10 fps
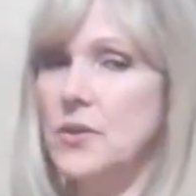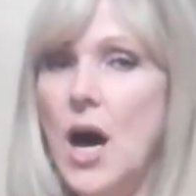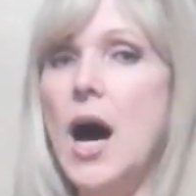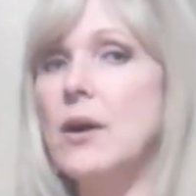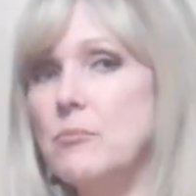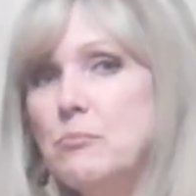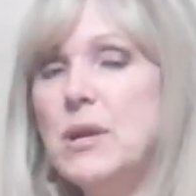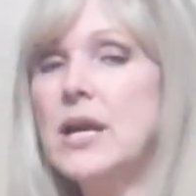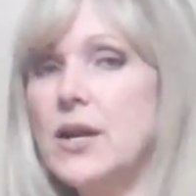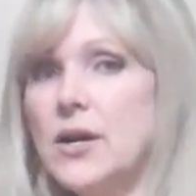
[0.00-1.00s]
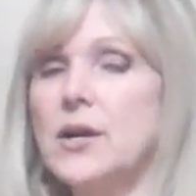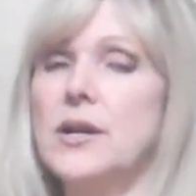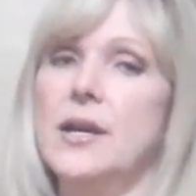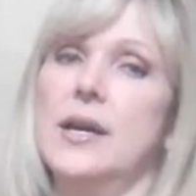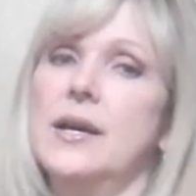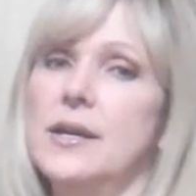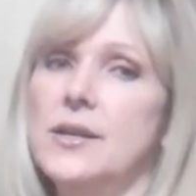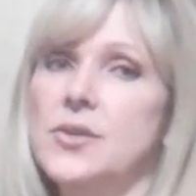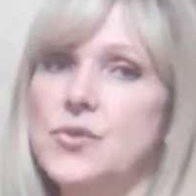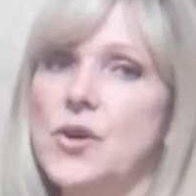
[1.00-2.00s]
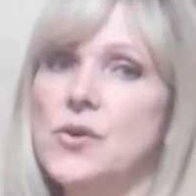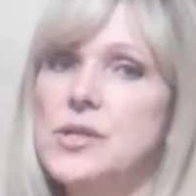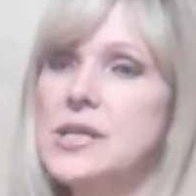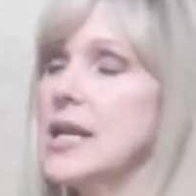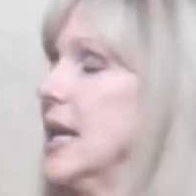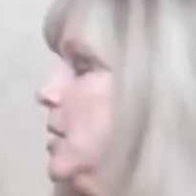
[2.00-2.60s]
a lot bigger strokes,